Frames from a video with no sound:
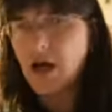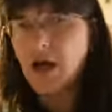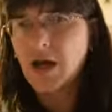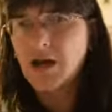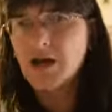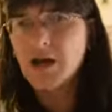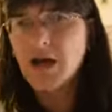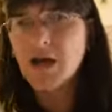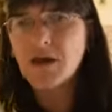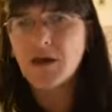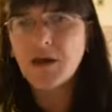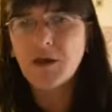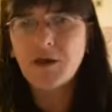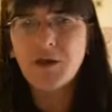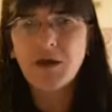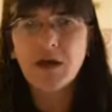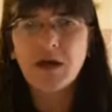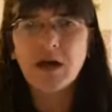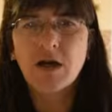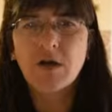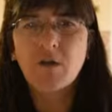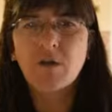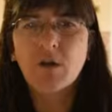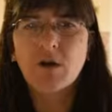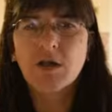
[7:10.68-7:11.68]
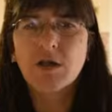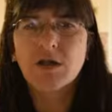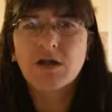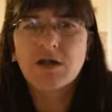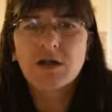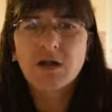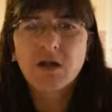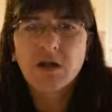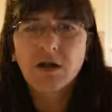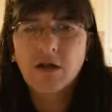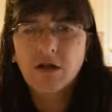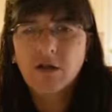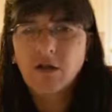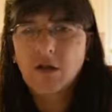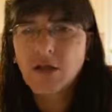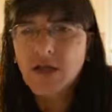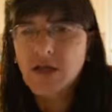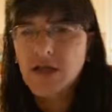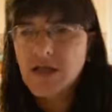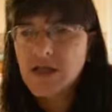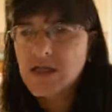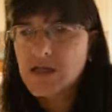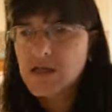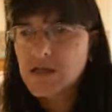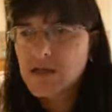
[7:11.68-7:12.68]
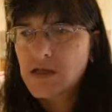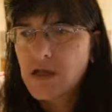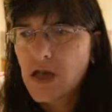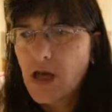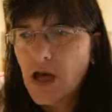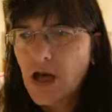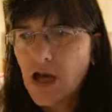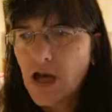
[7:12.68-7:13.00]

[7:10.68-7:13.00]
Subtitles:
Another thing I want to do is,